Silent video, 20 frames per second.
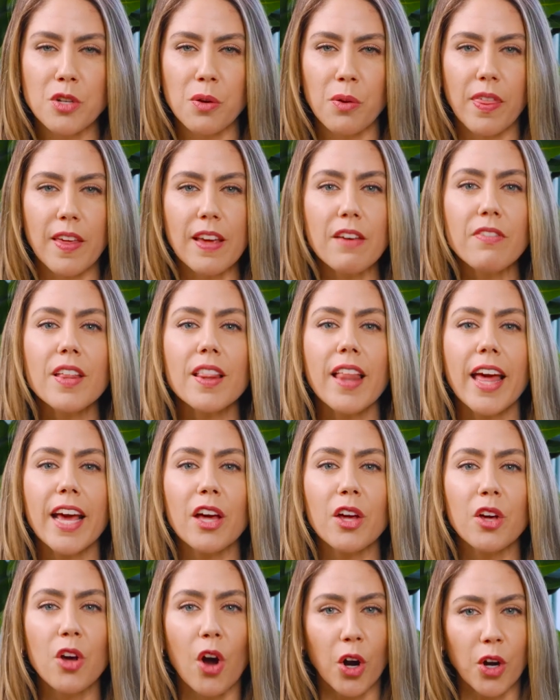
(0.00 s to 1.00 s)
so think of it like
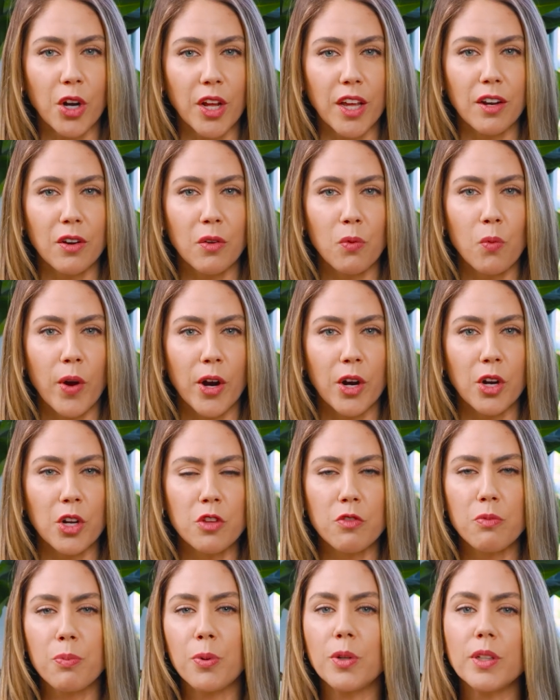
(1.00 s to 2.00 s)
a garden where
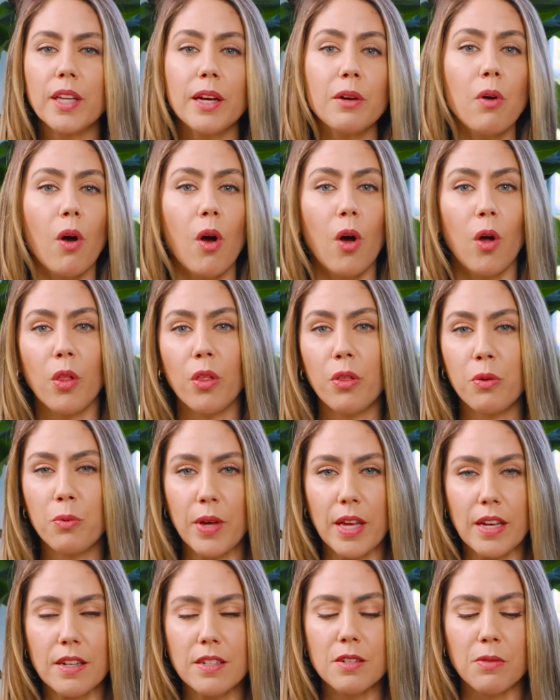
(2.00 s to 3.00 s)
you've pulled out all of the
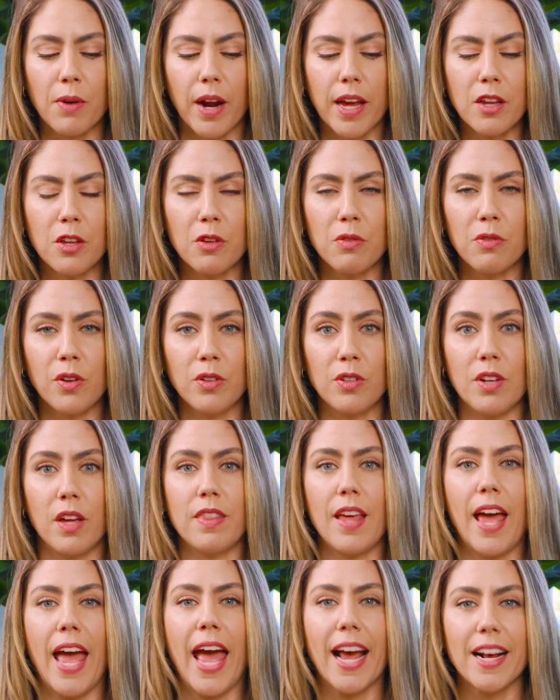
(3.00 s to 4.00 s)
weeds, right? You've done
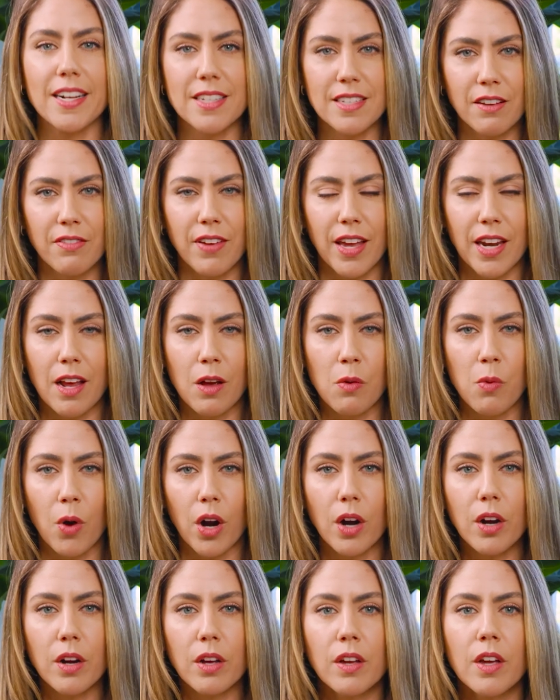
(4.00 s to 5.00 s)
the excavating
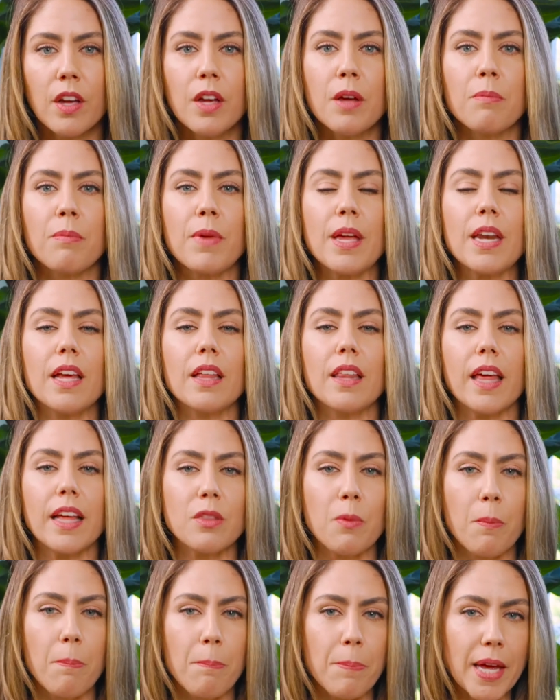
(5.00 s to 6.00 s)
work, meaning like
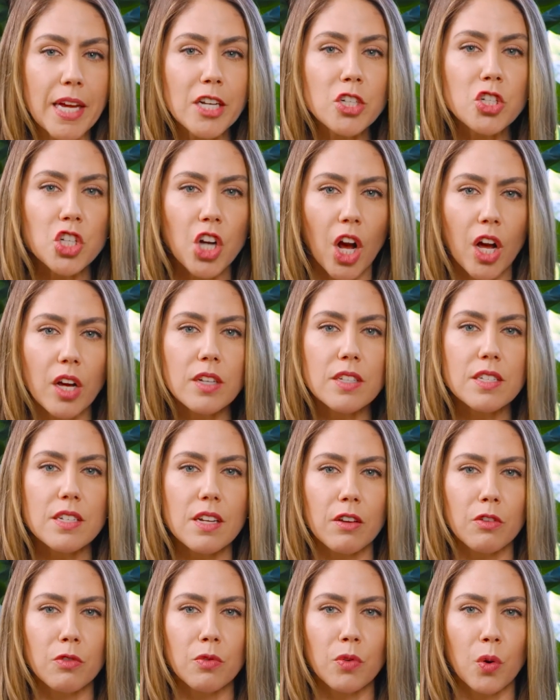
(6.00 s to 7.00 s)
the big chunks
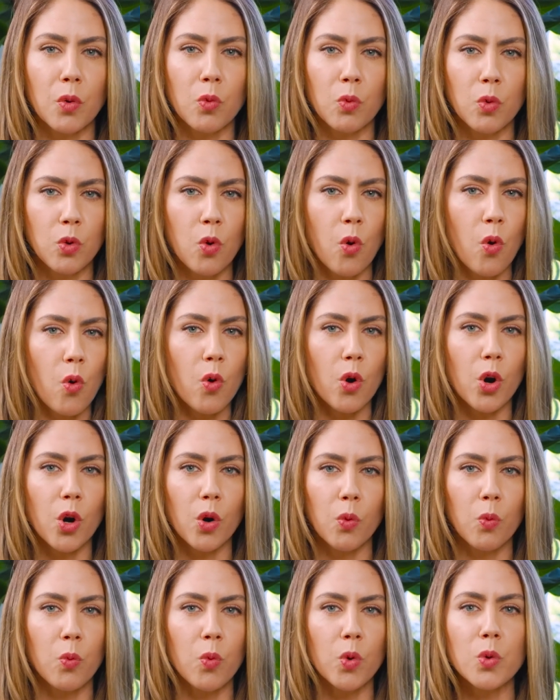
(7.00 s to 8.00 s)
of
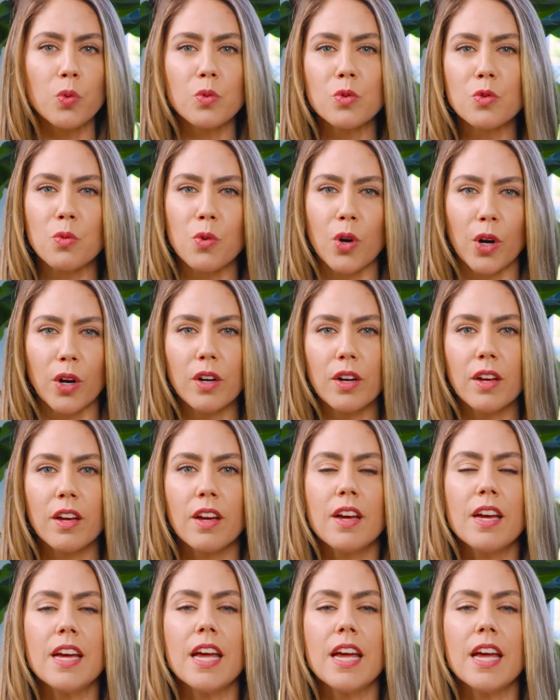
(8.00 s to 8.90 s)
core wound work.